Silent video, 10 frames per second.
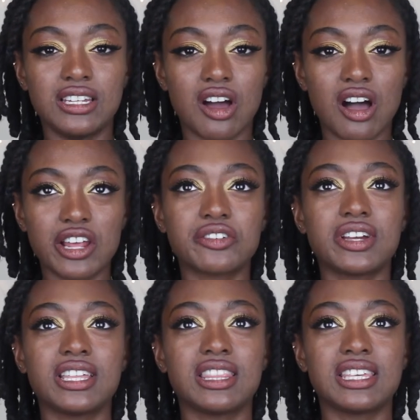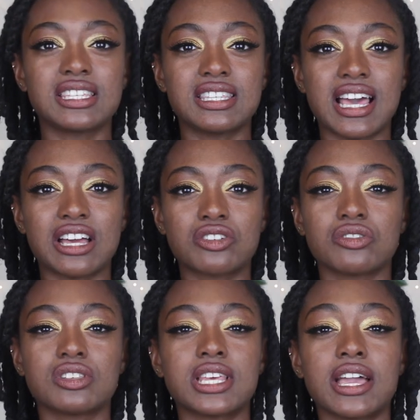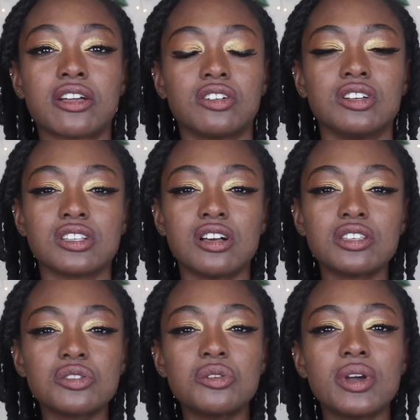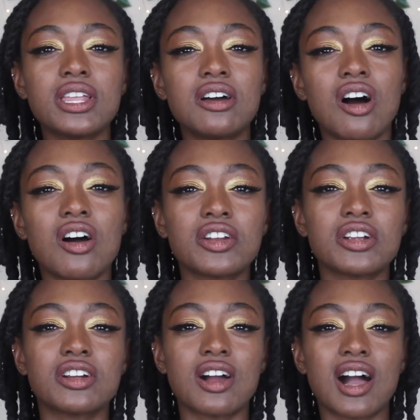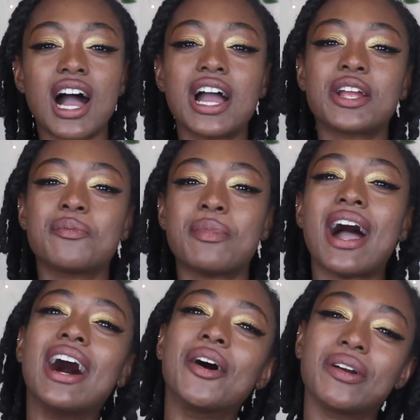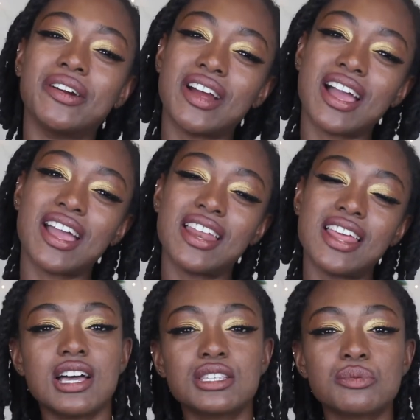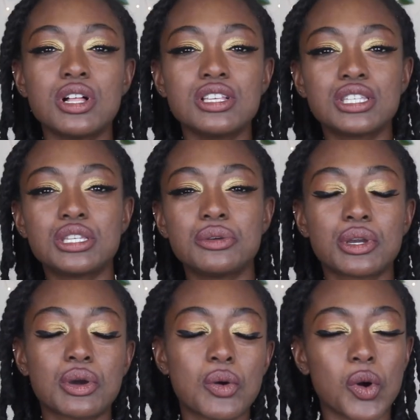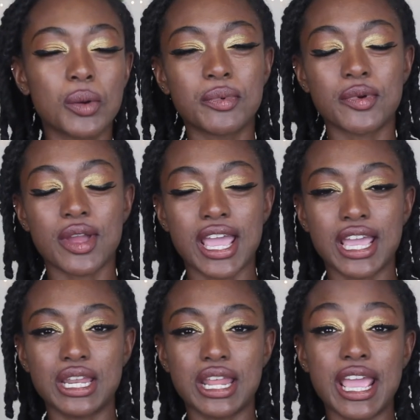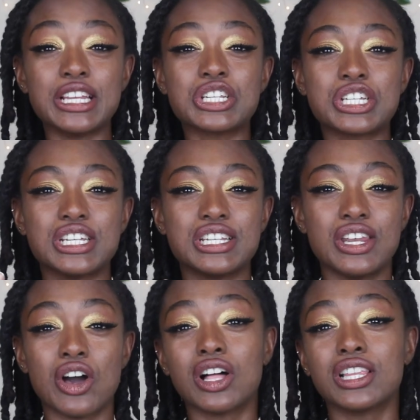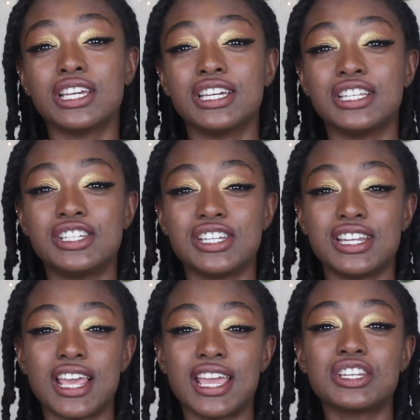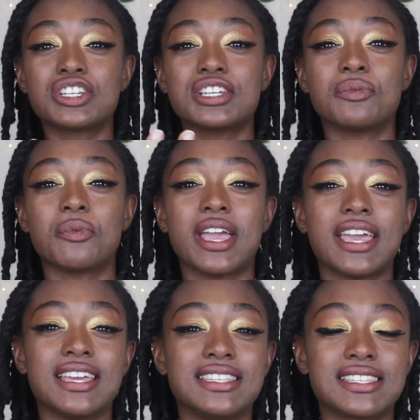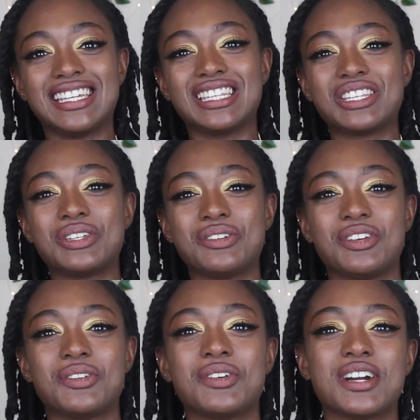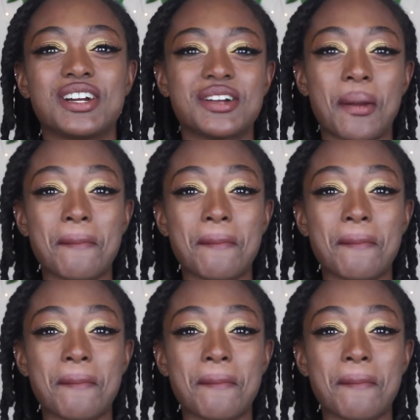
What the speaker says: honoring this natural cycle is also a way to honor a higher power, right? As well as to incorporate ancient knowledge and ancient ways into your